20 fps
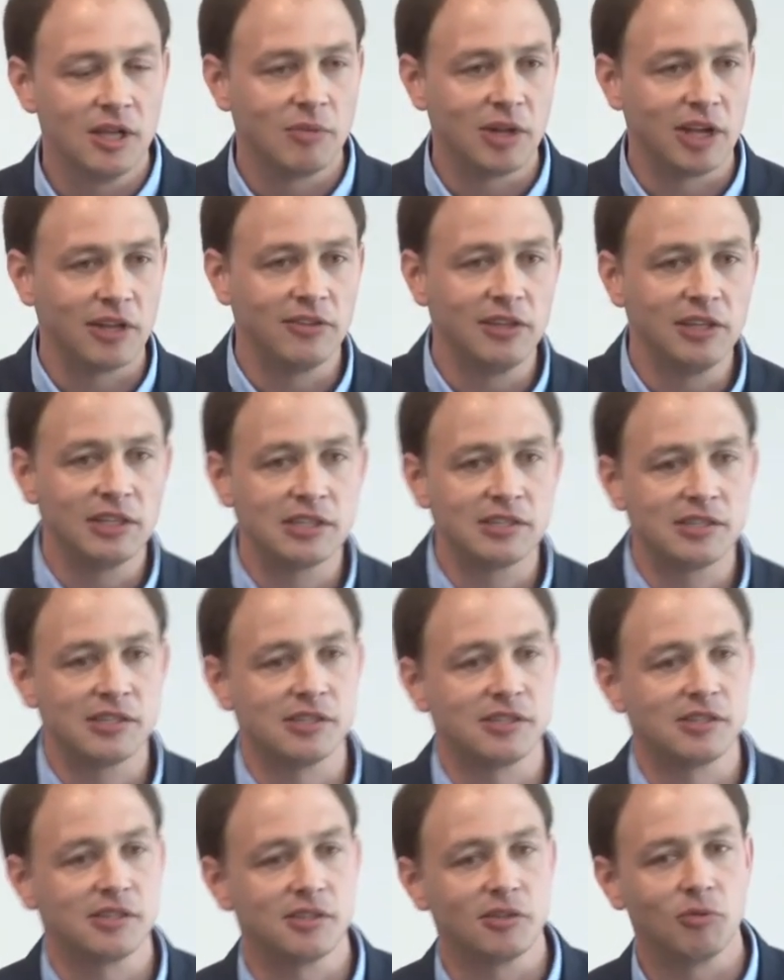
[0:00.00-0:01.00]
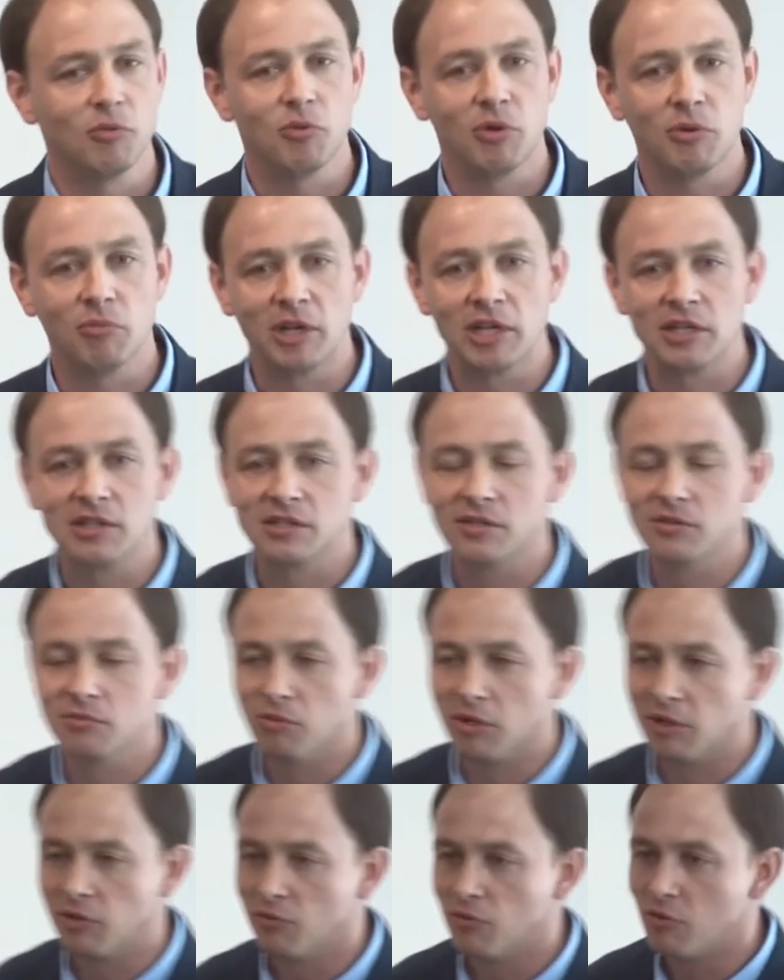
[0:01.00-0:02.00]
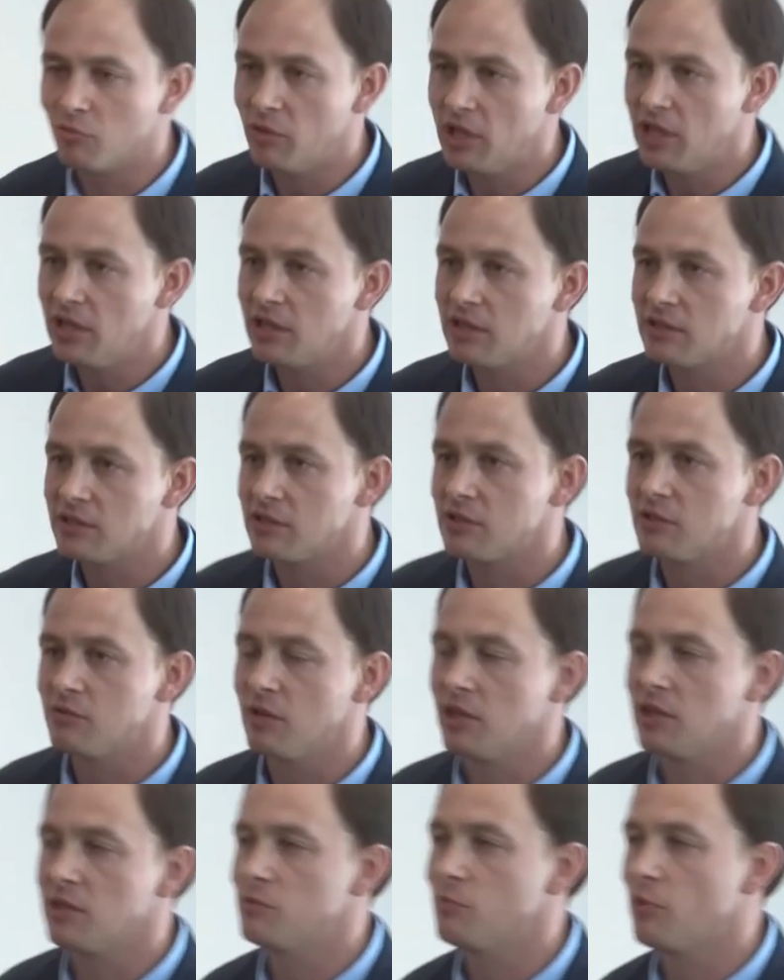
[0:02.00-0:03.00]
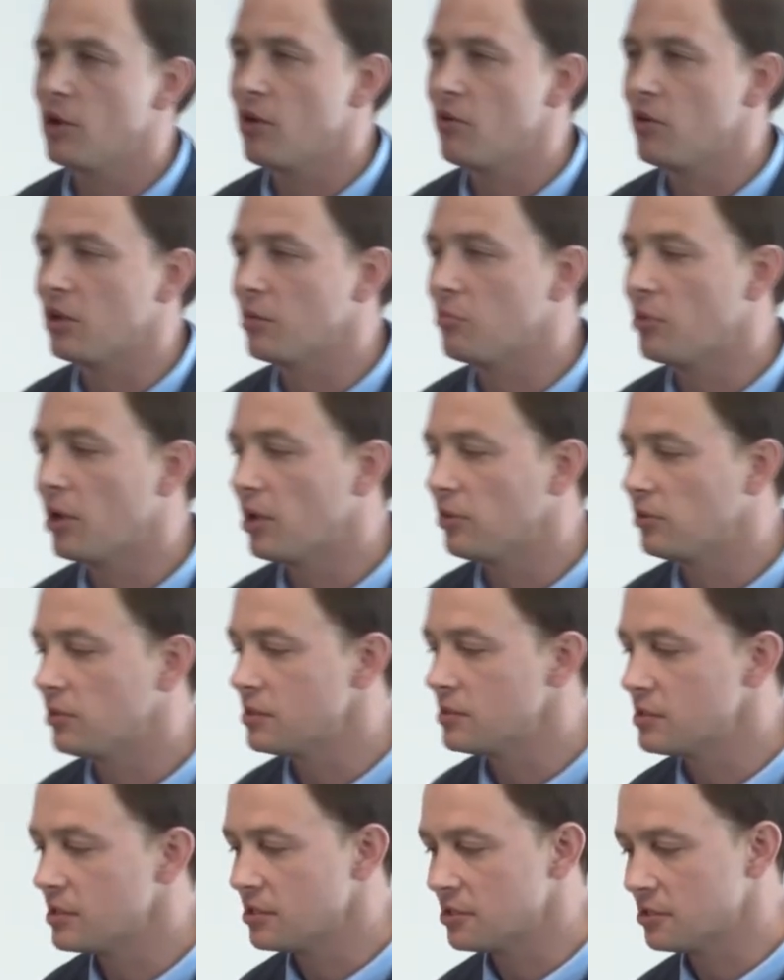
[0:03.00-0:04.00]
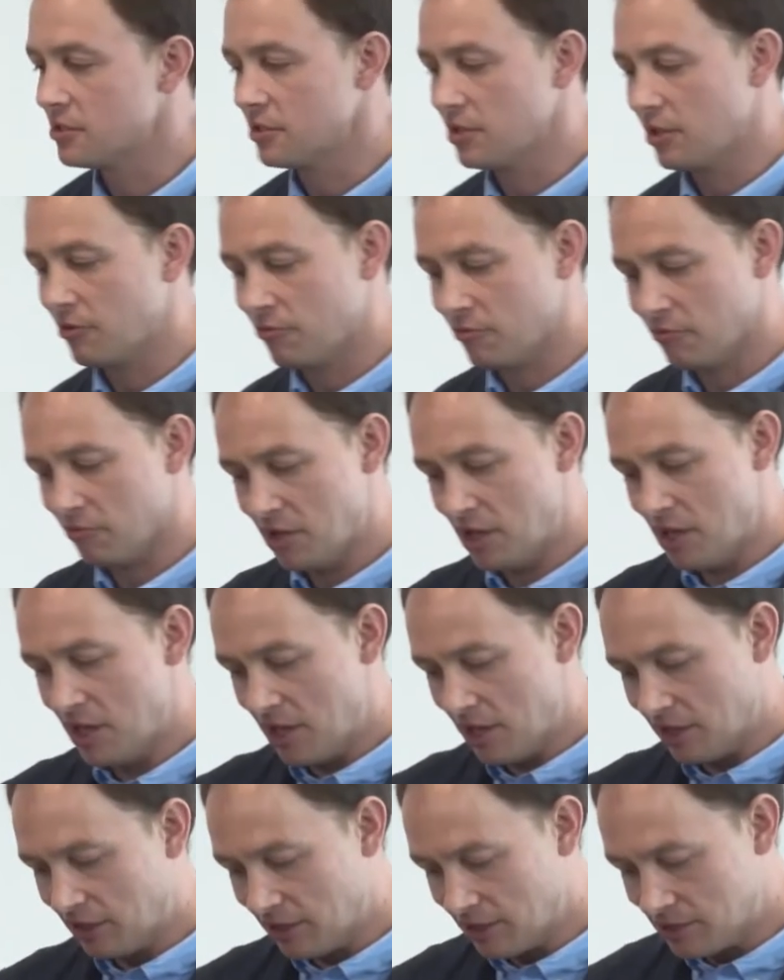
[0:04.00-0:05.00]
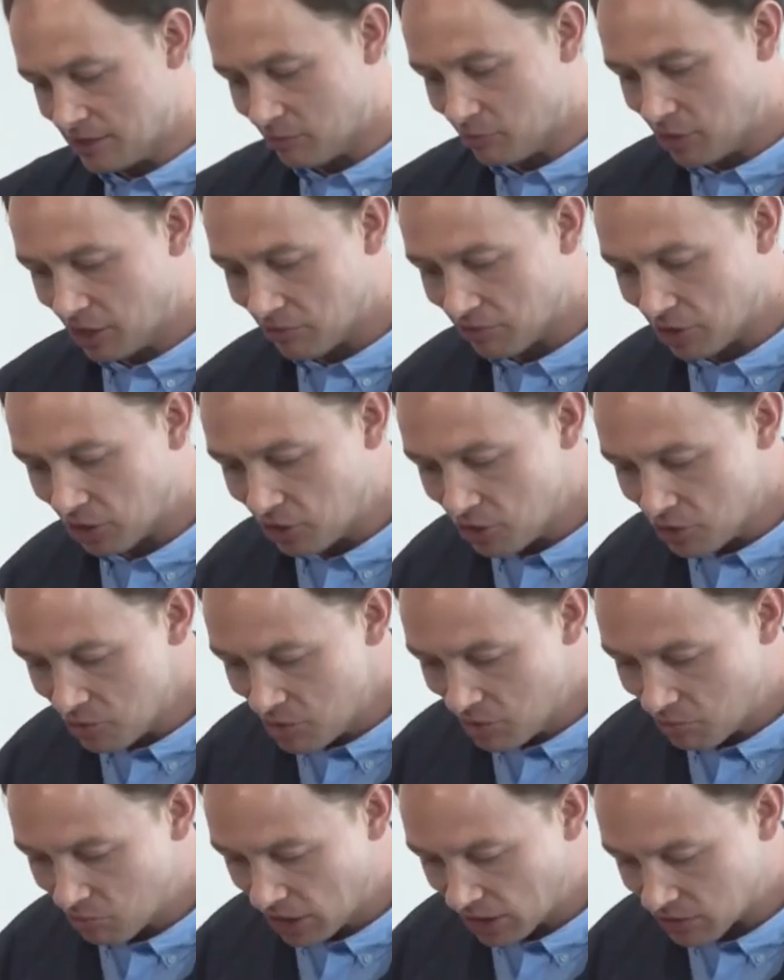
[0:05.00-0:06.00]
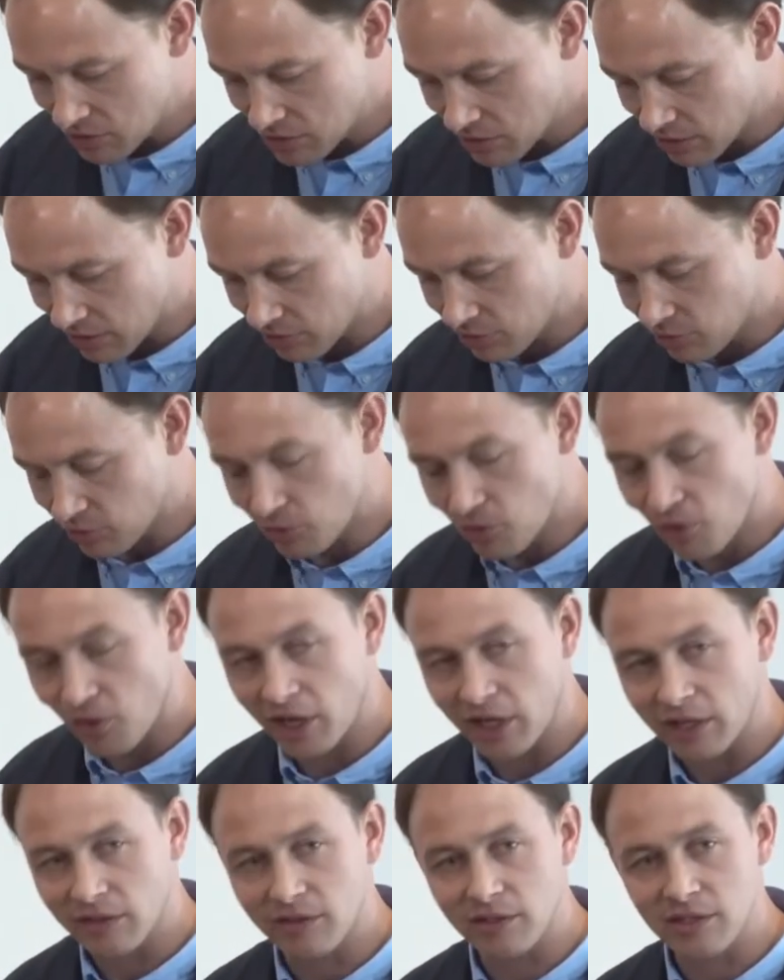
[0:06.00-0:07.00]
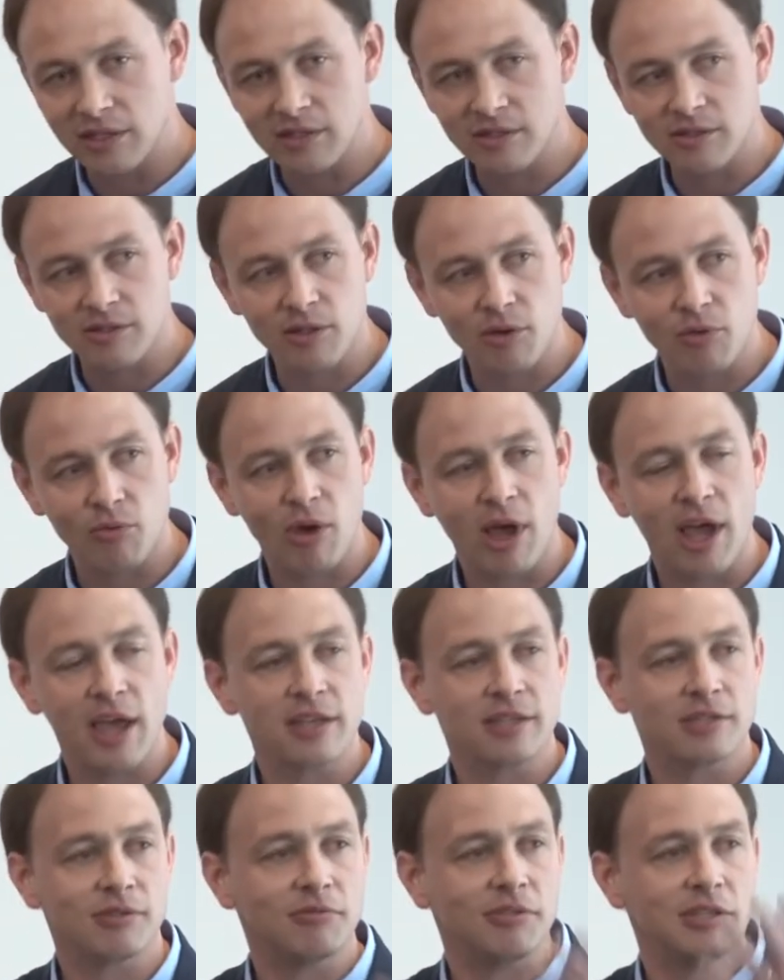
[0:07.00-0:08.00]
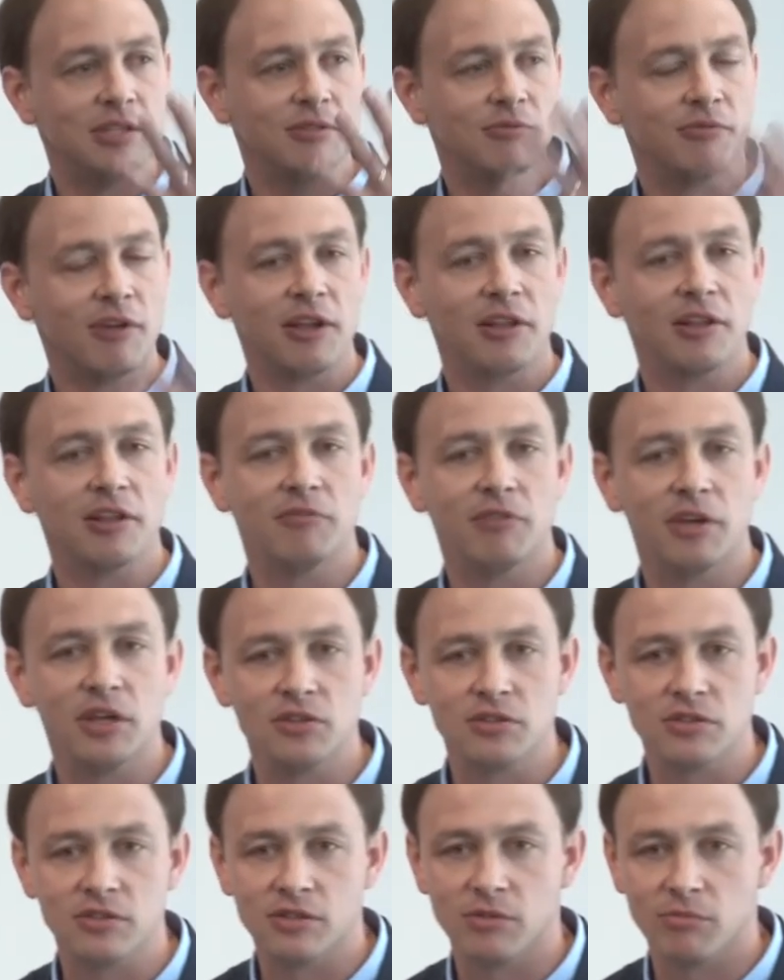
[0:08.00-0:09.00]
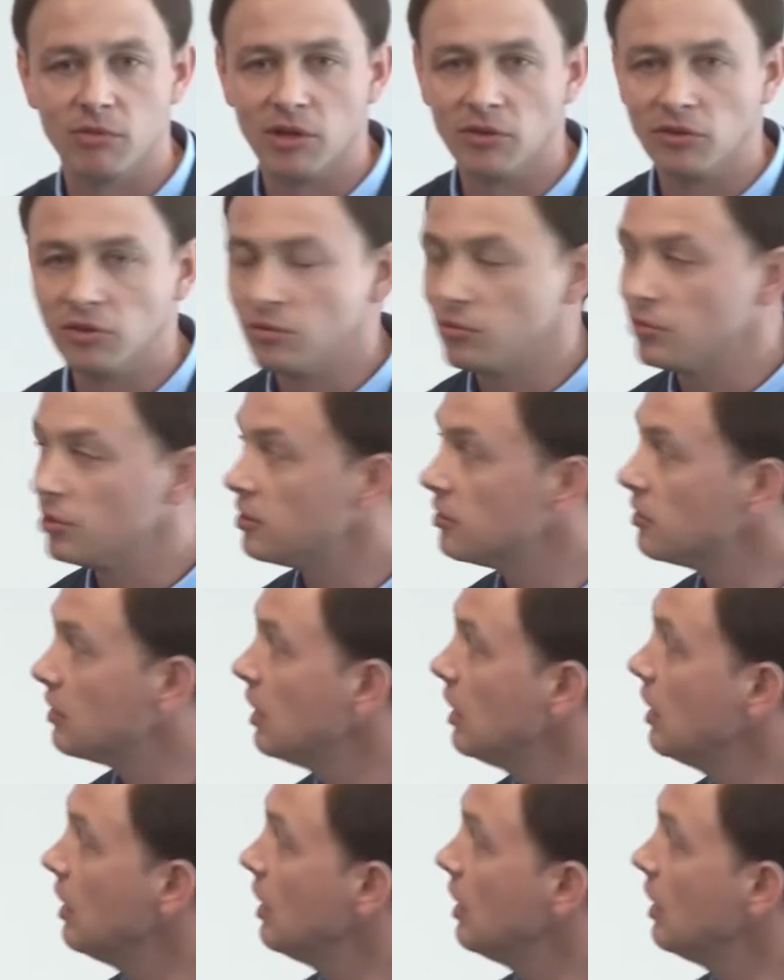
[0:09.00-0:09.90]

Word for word: But I think this is what, what is what for me is ins inspiring about this is if it, it's a bit of a gloomy picture to look at these, the rise of these fungal invasions around the world